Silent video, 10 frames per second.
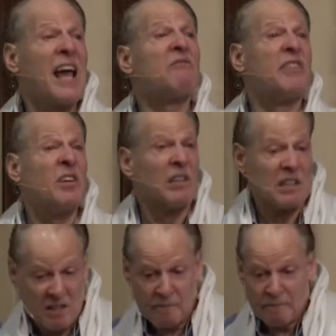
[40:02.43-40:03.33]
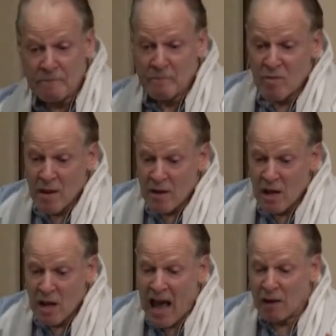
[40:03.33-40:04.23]
feel it.
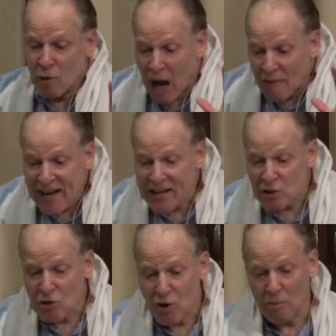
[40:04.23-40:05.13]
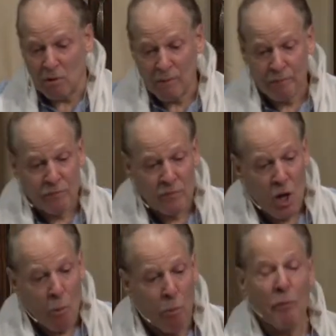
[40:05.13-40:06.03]
And if you ever get in trouble,
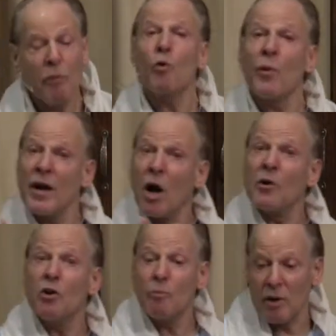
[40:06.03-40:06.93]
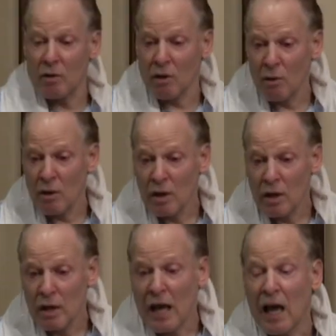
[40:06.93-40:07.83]
put the ring under your pillow
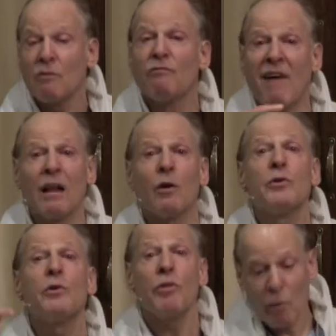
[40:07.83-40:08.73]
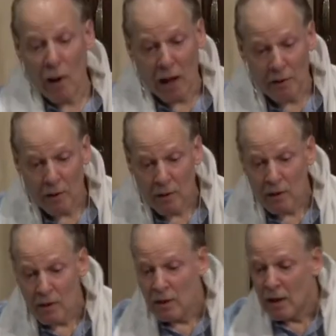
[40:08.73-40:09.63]
and follow your thread
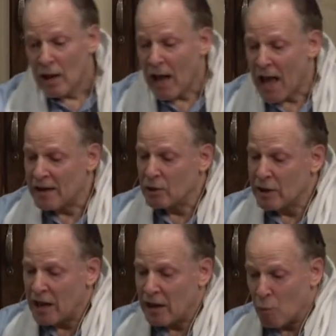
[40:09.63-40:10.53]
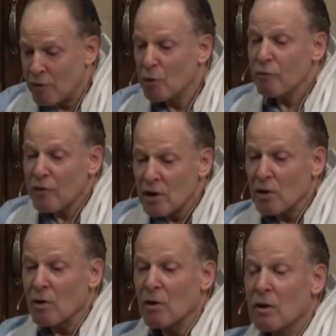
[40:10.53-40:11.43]
and, it, and with your
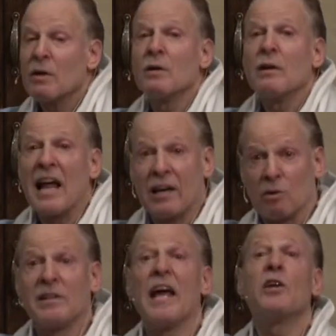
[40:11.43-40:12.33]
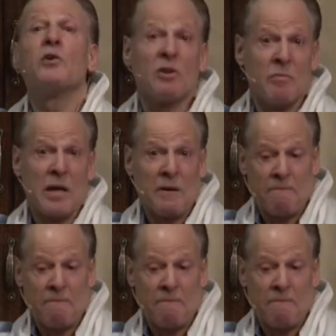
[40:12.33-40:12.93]
finger, and it'll take you to me.